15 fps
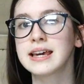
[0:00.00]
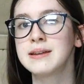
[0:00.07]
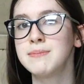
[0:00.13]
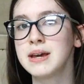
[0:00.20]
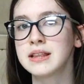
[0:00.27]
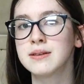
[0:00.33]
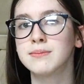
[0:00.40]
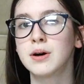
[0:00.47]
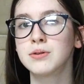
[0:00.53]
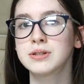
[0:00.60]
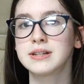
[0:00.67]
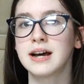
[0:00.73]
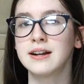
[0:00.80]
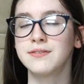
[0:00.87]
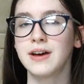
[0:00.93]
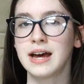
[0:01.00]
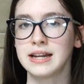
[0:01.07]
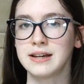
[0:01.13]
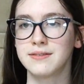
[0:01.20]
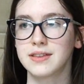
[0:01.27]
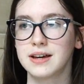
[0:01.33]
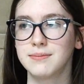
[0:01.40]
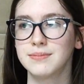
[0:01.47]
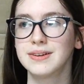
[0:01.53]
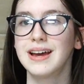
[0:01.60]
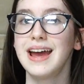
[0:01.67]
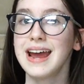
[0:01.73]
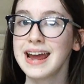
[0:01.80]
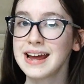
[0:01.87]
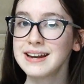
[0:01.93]
can make the most out of any of them.
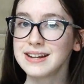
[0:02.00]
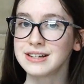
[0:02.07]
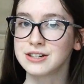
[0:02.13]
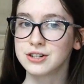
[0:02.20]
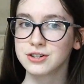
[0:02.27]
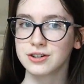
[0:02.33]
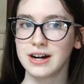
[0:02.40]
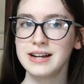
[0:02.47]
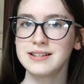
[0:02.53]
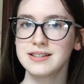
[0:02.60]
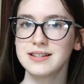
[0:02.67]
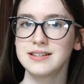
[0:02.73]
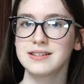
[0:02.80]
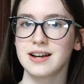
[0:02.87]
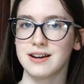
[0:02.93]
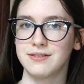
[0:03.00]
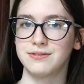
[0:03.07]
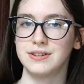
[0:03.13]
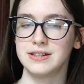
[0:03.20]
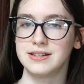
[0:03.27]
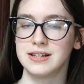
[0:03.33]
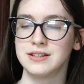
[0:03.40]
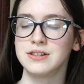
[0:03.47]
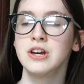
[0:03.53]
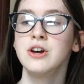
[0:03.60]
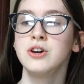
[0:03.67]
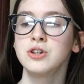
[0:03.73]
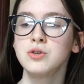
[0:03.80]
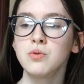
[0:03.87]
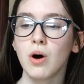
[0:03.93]
And in crisis conferences,
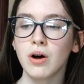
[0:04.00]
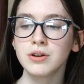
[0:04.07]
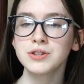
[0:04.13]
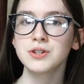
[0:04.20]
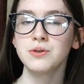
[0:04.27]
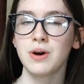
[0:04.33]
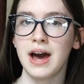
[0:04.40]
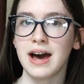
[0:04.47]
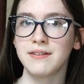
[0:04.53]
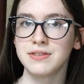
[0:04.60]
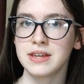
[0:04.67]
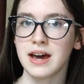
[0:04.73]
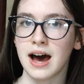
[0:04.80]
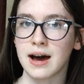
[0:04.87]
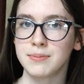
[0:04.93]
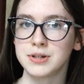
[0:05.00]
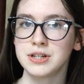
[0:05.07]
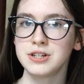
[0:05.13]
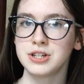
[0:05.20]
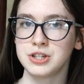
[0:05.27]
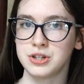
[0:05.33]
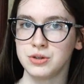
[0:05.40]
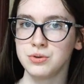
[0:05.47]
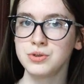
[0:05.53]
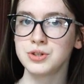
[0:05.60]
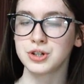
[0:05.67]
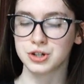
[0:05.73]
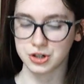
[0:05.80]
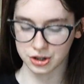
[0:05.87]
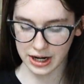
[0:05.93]
you also have the option to use
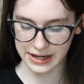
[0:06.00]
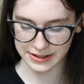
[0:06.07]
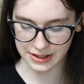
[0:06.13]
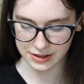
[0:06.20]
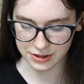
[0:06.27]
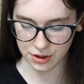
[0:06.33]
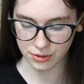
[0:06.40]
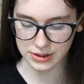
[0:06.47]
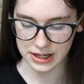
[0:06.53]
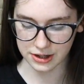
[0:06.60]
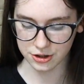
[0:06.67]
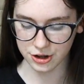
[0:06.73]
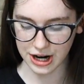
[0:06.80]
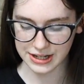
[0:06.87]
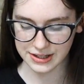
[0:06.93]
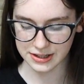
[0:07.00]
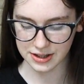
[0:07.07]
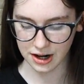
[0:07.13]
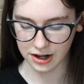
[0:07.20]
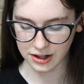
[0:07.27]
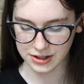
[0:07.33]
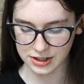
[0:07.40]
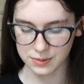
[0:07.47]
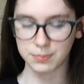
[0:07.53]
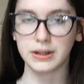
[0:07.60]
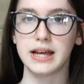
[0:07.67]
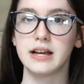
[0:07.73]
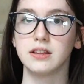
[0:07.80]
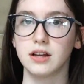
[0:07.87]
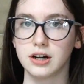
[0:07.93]
your crisis notes and crisis arcs to
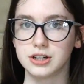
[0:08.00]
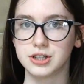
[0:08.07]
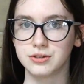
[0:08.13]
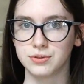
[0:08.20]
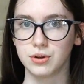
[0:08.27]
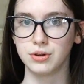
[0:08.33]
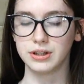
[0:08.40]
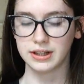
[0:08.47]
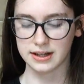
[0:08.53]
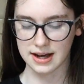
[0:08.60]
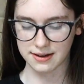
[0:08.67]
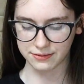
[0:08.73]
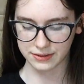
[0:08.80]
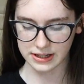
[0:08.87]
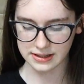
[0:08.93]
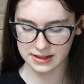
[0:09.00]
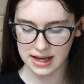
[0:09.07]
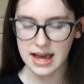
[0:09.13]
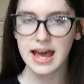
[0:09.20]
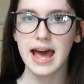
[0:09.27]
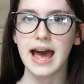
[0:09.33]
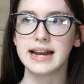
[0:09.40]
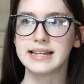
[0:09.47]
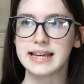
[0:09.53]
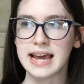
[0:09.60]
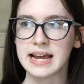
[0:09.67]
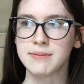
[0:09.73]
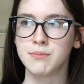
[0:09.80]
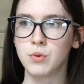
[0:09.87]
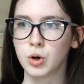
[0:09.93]
play a larger role in the conference and
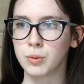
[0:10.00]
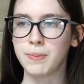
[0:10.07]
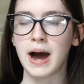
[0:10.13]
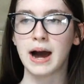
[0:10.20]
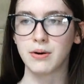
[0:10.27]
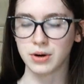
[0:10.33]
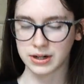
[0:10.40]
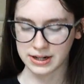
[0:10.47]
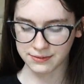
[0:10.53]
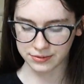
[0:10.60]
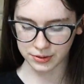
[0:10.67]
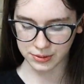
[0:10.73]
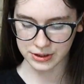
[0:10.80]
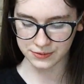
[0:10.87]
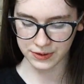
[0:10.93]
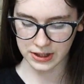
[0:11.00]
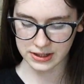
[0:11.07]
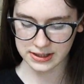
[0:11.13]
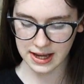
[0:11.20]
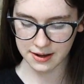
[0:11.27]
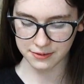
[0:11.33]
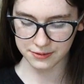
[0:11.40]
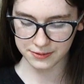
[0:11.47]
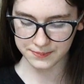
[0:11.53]
gain more power and influence for yourself.